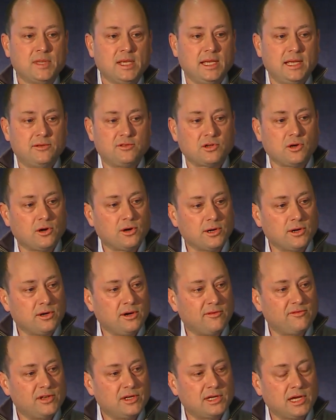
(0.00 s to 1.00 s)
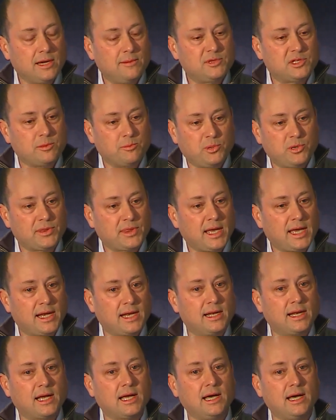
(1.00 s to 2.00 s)
it's hard oftentimes to put that
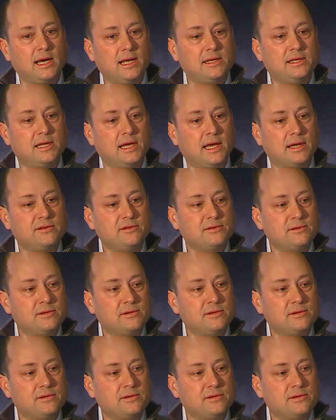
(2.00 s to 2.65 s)
in a context.